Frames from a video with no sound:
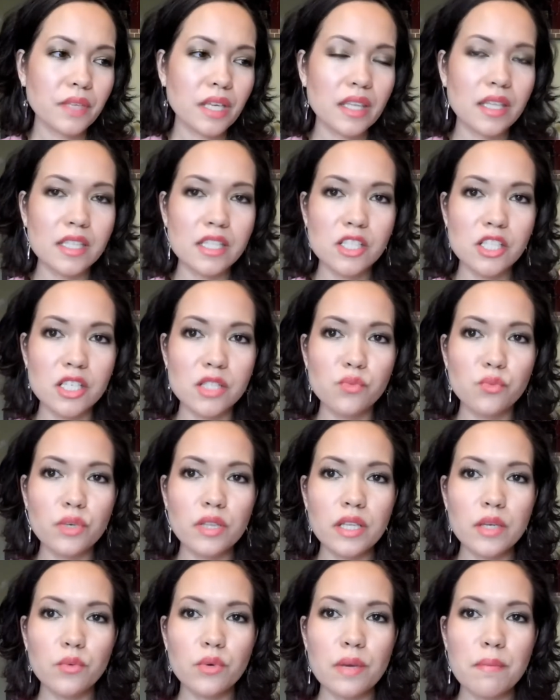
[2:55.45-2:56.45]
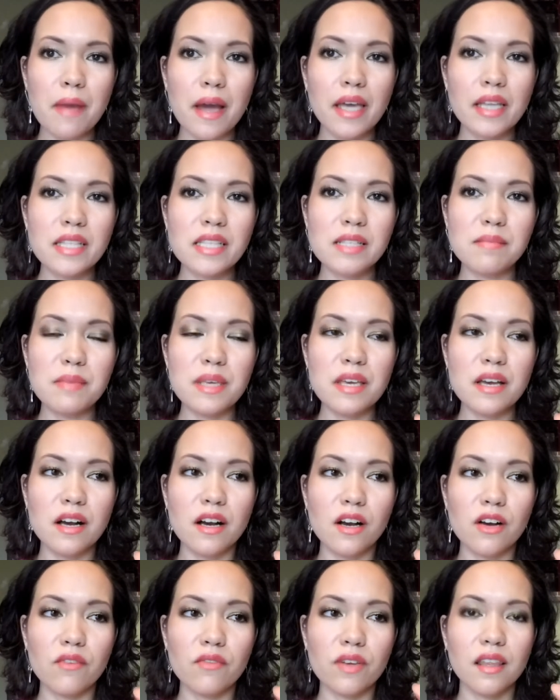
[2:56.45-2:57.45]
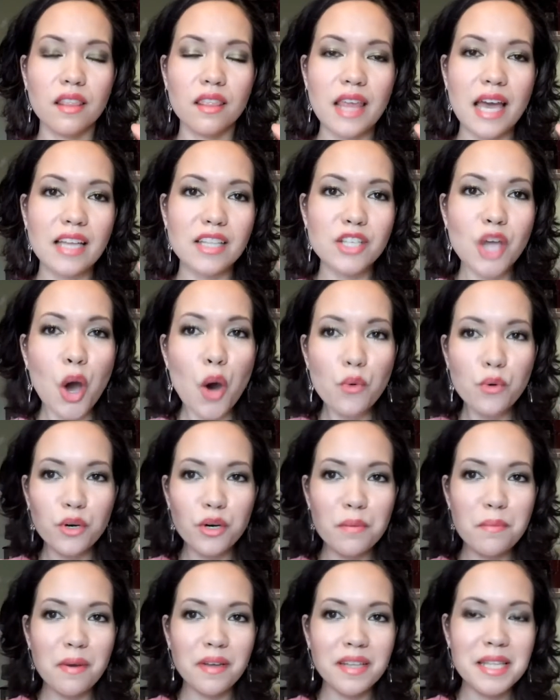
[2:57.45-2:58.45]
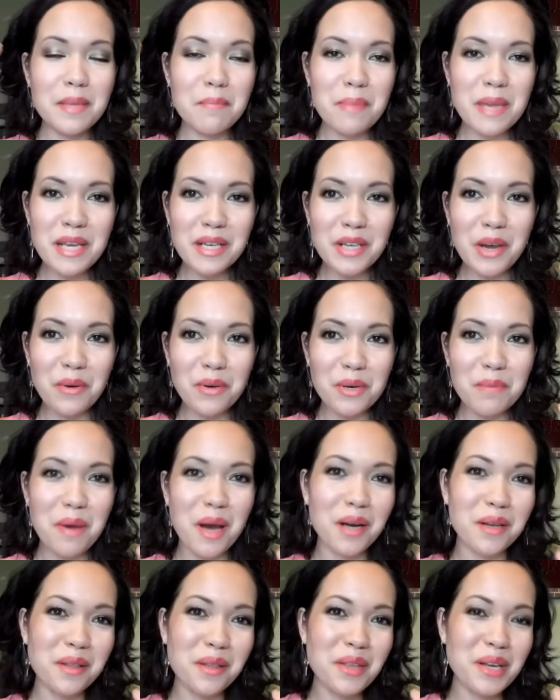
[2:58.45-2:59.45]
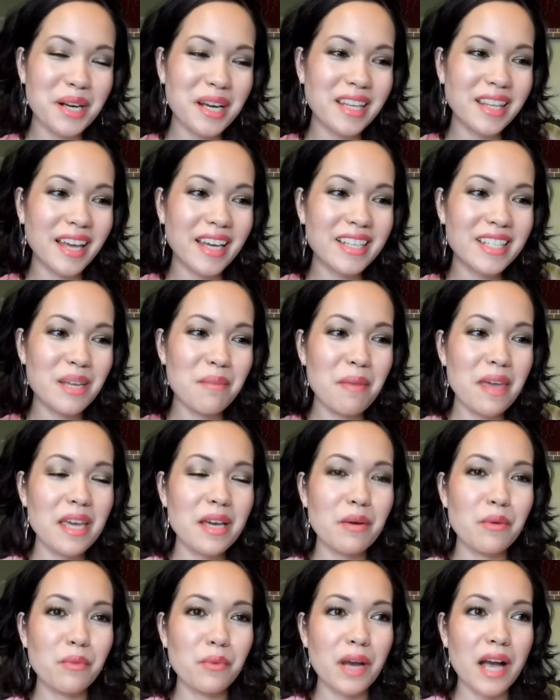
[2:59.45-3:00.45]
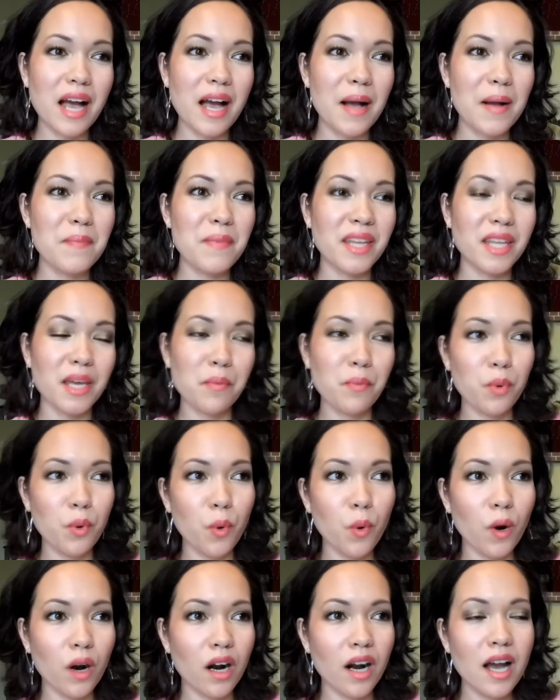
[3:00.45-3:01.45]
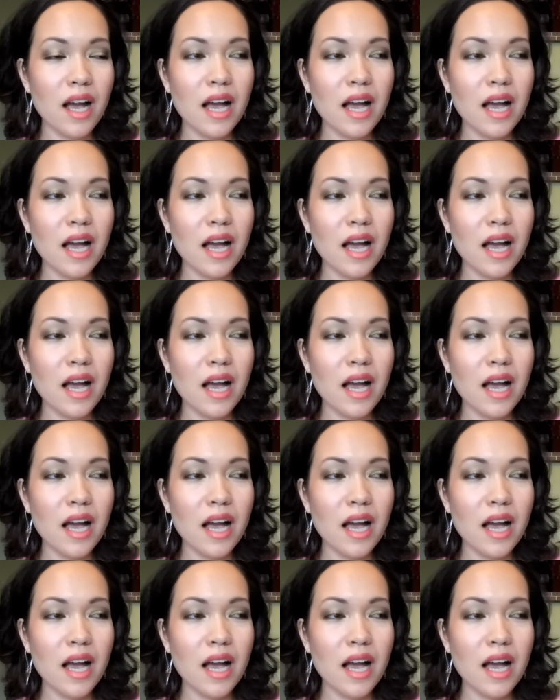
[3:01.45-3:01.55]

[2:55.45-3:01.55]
This just really reminds me of that toner, the pink toner bottle that I like to make um, and I pour